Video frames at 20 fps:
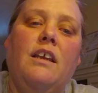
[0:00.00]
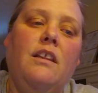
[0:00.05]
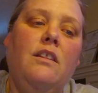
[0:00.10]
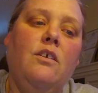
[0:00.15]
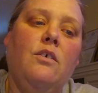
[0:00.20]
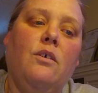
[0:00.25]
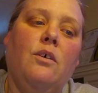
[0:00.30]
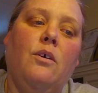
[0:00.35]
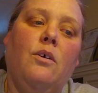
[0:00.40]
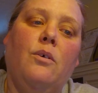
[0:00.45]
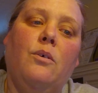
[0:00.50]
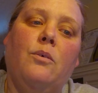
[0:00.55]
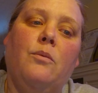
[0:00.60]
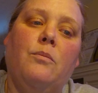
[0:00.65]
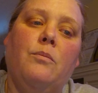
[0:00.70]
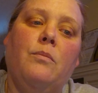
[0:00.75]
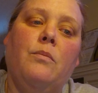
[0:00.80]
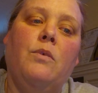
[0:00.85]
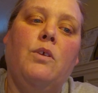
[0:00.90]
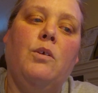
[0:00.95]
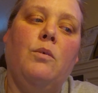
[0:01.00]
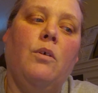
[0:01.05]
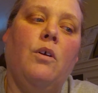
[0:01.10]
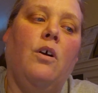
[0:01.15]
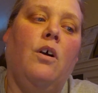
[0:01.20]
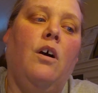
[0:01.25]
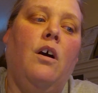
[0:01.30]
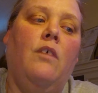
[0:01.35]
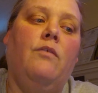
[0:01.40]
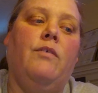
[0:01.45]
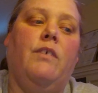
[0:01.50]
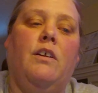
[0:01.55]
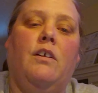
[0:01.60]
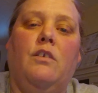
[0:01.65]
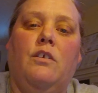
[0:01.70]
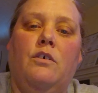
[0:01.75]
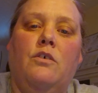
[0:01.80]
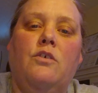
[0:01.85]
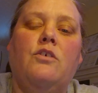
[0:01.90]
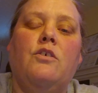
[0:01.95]
in their home, you are often
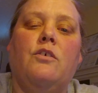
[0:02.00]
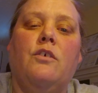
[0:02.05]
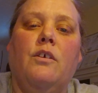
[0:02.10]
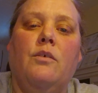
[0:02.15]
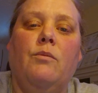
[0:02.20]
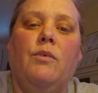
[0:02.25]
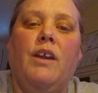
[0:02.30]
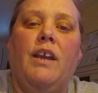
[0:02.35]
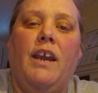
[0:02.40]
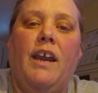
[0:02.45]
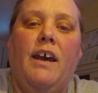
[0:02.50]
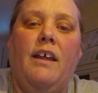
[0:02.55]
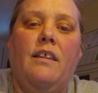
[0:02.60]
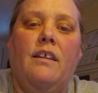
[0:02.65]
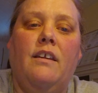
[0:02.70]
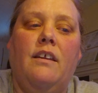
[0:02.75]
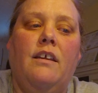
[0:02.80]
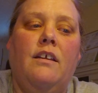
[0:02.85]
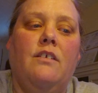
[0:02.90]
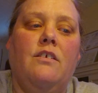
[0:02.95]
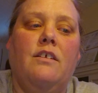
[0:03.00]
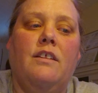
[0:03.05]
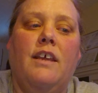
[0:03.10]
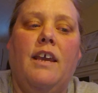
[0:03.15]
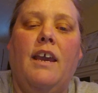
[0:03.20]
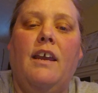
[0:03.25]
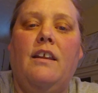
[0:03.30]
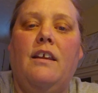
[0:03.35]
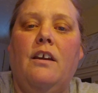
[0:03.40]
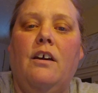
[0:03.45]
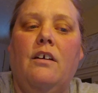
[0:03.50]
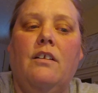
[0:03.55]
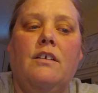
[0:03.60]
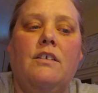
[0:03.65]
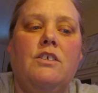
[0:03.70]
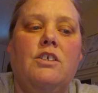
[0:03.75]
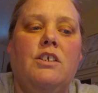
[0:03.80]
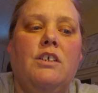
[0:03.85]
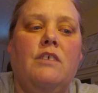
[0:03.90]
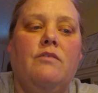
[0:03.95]
closer in reality to the
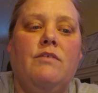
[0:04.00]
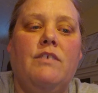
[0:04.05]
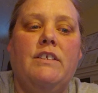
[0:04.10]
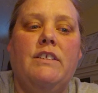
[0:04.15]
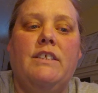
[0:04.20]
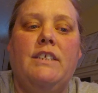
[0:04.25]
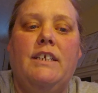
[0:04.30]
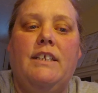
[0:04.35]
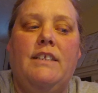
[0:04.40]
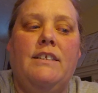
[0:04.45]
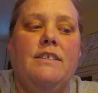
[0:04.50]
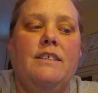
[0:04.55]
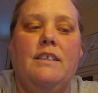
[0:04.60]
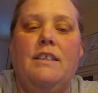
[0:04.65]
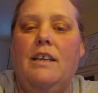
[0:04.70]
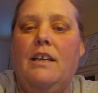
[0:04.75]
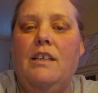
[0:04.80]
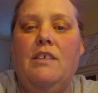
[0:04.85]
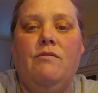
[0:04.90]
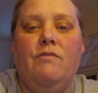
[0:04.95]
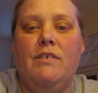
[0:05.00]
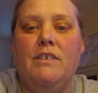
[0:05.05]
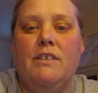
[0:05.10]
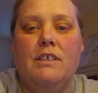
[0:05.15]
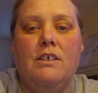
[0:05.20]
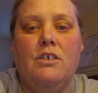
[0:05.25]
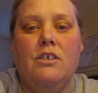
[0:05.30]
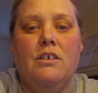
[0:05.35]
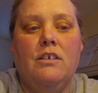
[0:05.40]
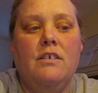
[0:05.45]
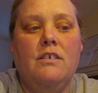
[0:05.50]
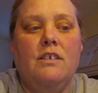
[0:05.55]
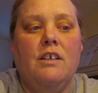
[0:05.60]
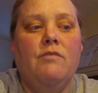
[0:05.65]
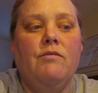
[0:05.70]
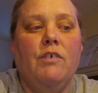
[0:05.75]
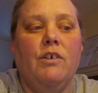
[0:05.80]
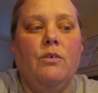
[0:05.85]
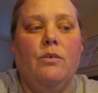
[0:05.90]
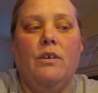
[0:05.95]
etiology of disease than any physician is
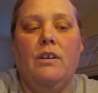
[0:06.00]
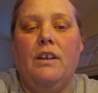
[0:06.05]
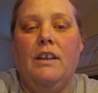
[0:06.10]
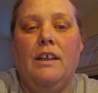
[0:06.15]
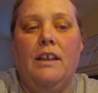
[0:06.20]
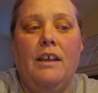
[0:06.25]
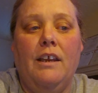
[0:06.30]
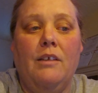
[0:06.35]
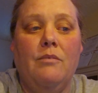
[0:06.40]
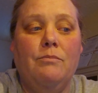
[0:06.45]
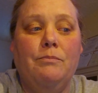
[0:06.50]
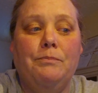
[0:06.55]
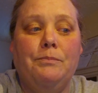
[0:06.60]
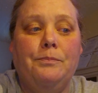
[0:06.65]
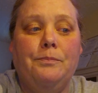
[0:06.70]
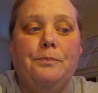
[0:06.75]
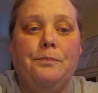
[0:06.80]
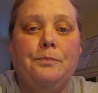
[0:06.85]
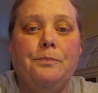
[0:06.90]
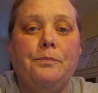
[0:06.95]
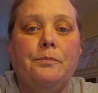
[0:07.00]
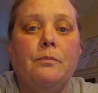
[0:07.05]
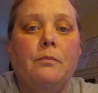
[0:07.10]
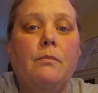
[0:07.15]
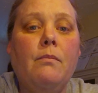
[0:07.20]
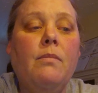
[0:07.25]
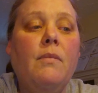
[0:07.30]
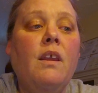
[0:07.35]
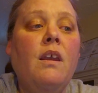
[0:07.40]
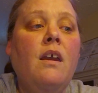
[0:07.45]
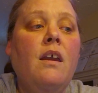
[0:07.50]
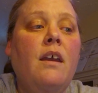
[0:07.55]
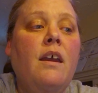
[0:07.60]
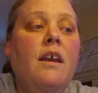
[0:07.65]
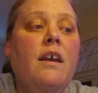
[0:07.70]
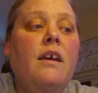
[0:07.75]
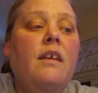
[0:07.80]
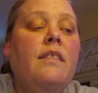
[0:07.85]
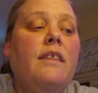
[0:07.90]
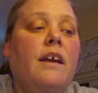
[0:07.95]
ever going to get.
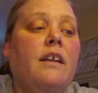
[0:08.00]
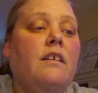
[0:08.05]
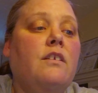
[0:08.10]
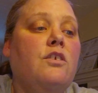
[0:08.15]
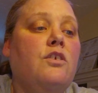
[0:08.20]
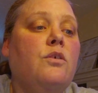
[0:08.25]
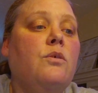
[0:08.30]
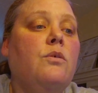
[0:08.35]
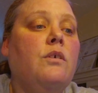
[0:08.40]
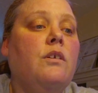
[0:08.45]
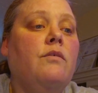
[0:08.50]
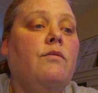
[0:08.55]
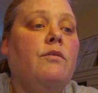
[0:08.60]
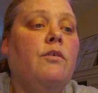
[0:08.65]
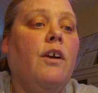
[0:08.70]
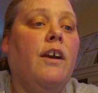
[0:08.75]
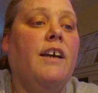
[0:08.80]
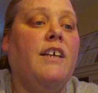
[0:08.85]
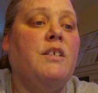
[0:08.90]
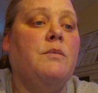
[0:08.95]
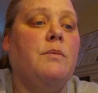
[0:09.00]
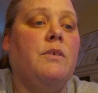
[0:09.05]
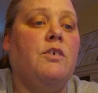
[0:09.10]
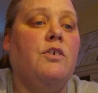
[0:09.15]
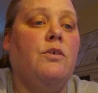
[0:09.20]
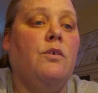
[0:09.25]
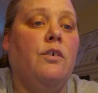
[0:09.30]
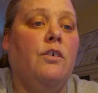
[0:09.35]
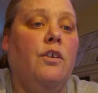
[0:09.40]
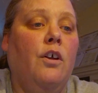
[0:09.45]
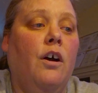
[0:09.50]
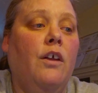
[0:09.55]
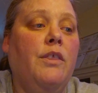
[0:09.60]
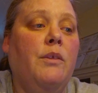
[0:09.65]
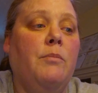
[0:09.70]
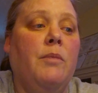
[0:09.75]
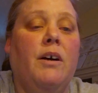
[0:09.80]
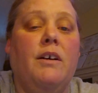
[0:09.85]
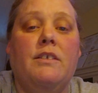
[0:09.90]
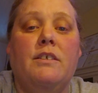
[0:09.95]
That intuitive grasp that you are not the
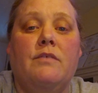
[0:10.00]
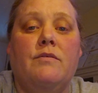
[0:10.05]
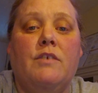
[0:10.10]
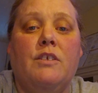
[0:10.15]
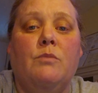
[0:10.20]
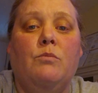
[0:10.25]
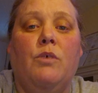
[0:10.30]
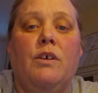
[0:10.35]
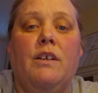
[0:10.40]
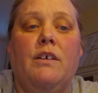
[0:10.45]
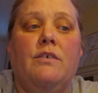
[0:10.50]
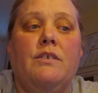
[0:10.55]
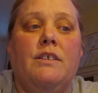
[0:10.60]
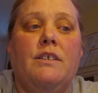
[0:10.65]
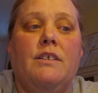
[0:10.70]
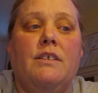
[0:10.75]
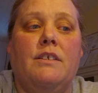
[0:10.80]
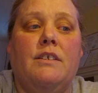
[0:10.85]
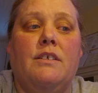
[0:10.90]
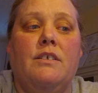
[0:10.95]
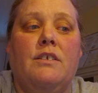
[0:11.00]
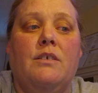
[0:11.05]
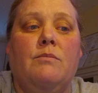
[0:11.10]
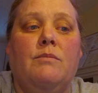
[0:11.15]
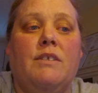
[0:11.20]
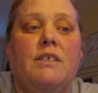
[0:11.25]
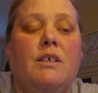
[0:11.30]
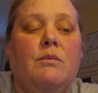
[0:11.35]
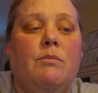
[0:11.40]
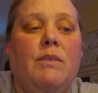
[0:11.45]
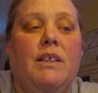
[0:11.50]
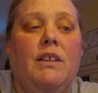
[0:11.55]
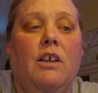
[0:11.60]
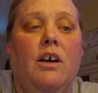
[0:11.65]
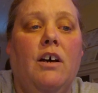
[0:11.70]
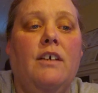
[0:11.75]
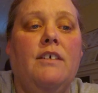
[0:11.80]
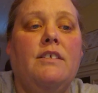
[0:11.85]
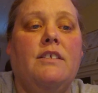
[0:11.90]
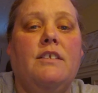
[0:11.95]
boss of someone else's systems can be
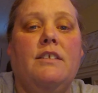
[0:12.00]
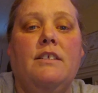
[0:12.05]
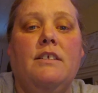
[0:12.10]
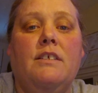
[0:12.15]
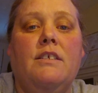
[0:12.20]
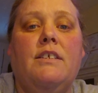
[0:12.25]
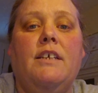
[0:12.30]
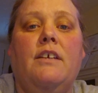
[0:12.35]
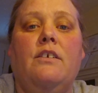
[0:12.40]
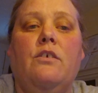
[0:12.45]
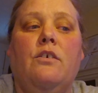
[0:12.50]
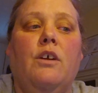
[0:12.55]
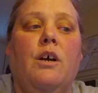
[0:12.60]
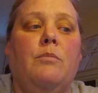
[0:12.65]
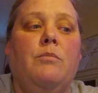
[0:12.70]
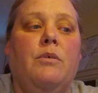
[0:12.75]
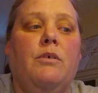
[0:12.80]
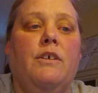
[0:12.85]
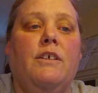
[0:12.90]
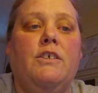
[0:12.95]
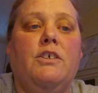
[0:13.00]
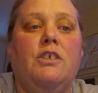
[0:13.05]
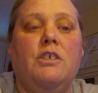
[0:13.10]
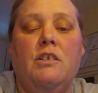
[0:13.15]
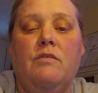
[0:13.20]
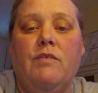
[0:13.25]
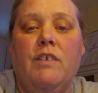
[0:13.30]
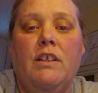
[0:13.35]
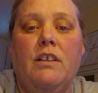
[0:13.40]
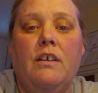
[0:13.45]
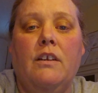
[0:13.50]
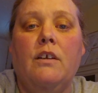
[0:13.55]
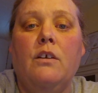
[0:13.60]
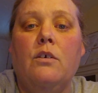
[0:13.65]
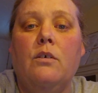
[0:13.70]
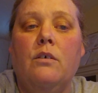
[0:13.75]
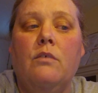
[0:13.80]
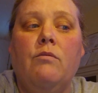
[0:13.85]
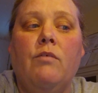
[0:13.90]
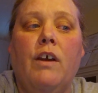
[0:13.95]
lost in the standard operation of a
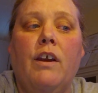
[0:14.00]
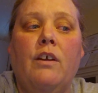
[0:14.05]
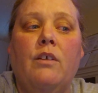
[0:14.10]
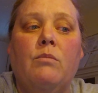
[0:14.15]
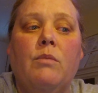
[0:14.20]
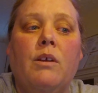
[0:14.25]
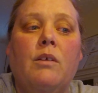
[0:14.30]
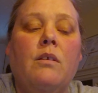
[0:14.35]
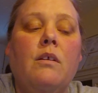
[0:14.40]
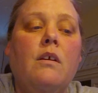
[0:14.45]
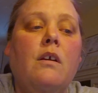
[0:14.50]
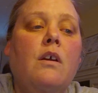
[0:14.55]
clinical environment.